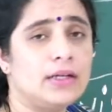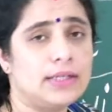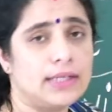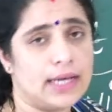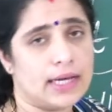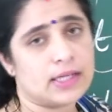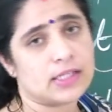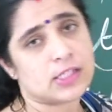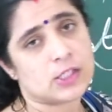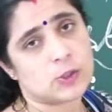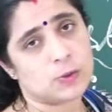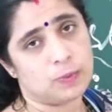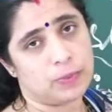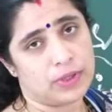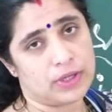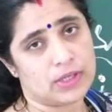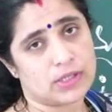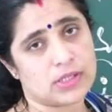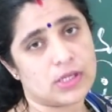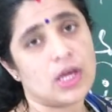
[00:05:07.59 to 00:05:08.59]
tens
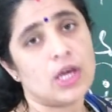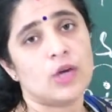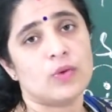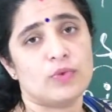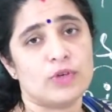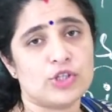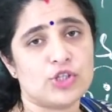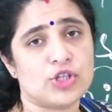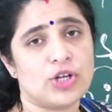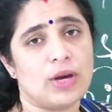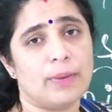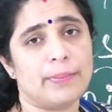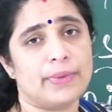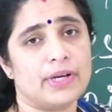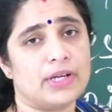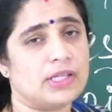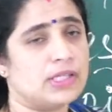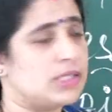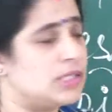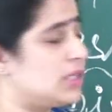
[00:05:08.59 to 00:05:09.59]
place. Which number
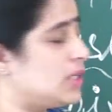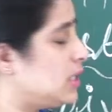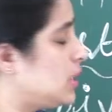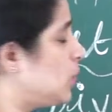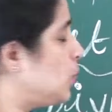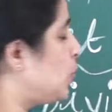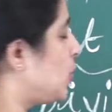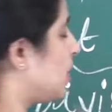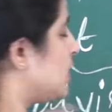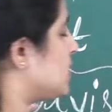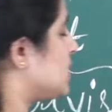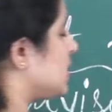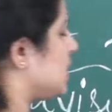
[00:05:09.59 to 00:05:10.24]
is there in ones